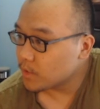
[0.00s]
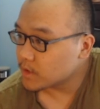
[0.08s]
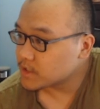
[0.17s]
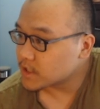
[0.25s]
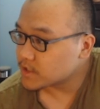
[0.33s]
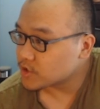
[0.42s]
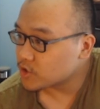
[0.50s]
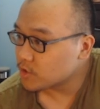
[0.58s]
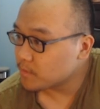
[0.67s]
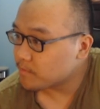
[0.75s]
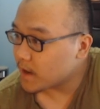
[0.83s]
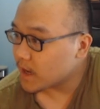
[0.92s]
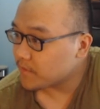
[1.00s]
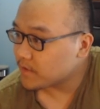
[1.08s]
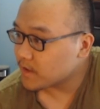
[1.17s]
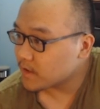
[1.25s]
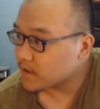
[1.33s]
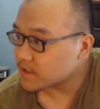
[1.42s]
would just zoom by
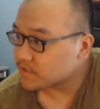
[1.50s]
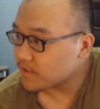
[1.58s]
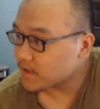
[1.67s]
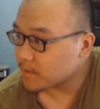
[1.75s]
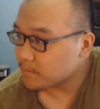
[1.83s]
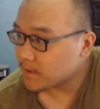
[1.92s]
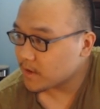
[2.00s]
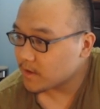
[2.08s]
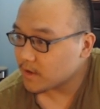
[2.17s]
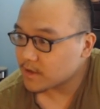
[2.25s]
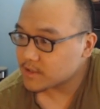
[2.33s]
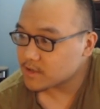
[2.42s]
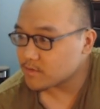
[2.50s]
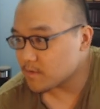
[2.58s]
everything because freaking ping issue